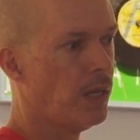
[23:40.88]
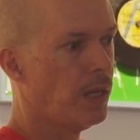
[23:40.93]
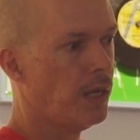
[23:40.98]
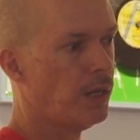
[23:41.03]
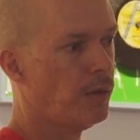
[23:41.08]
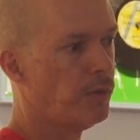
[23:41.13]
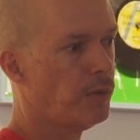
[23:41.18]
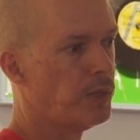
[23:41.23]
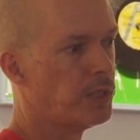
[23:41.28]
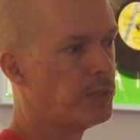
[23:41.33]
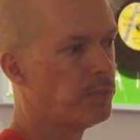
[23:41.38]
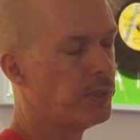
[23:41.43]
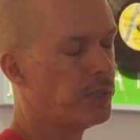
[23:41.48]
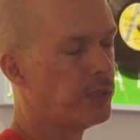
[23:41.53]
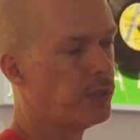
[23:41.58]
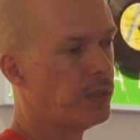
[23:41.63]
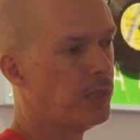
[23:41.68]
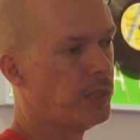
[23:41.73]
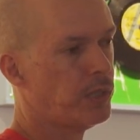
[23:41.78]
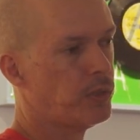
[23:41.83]
And I've always
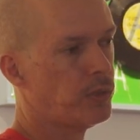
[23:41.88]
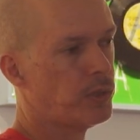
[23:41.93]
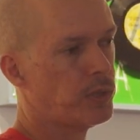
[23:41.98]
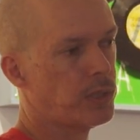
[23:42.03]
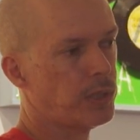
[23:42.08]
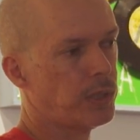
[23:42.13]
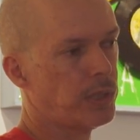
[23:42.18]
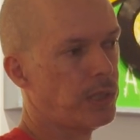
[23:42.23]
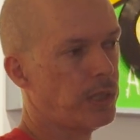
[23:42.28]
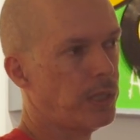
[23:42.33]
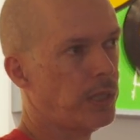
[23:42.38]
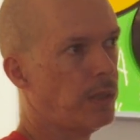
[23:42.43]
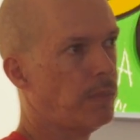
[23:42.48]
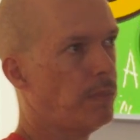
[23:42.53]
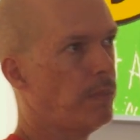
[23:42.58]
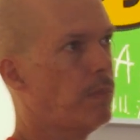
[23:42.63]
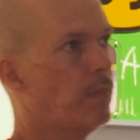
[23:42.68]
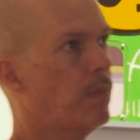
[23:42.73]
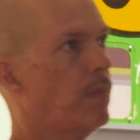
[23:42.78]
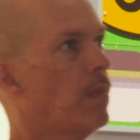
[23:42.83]
been interested in
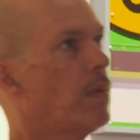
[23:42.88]
um,